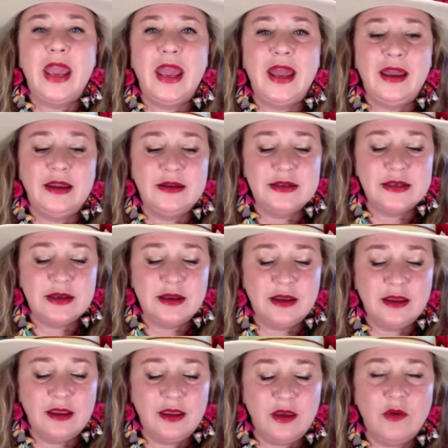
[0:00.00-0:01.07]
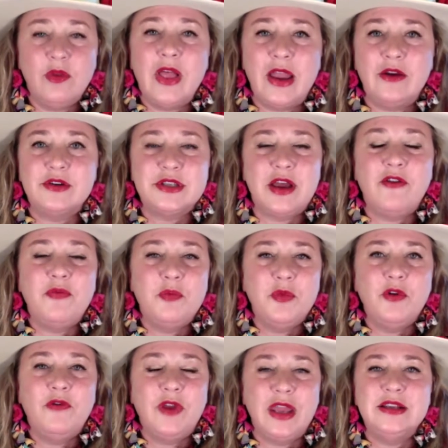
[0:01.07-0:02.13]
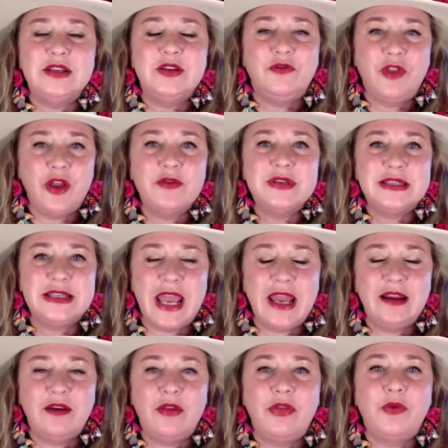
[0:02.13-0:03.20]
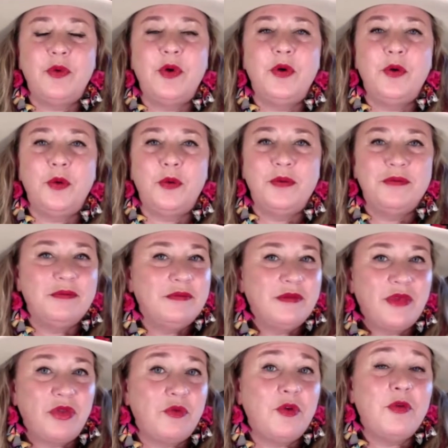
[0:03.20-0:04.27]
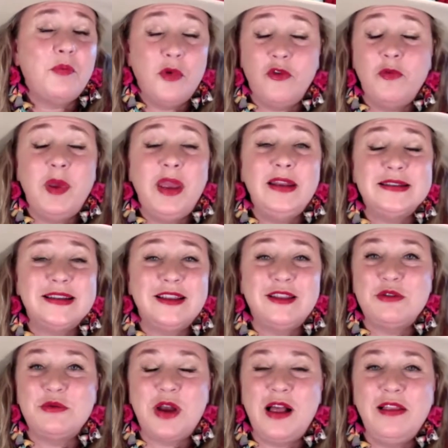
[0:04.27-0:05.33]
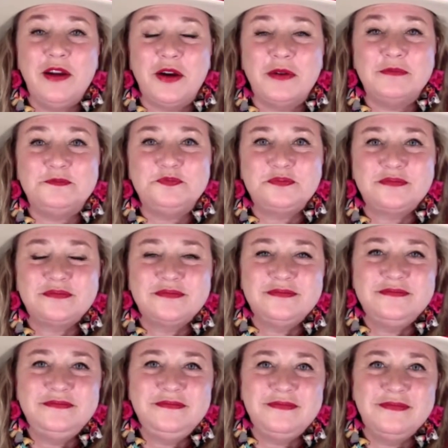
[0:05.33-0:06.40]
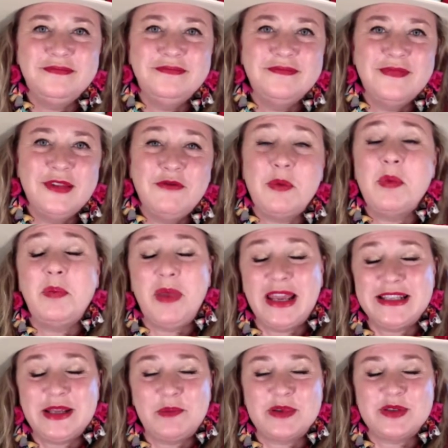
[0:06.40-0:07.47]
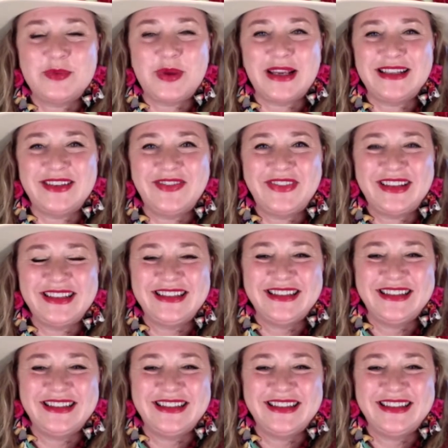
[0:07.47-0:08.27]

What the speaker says: and you let yourself move into flow state through movement and through color from a painting perspective.